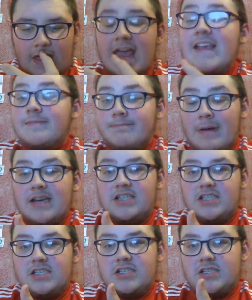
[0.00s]
is
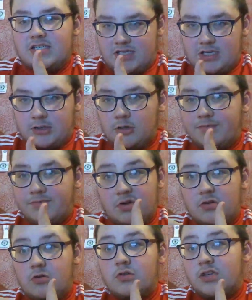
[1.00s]
managing the club
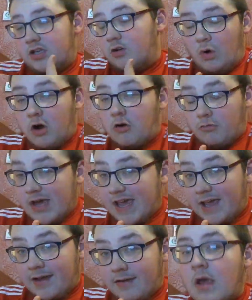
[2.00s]
the wrong
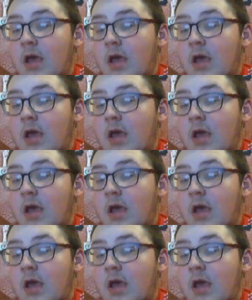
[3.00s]
way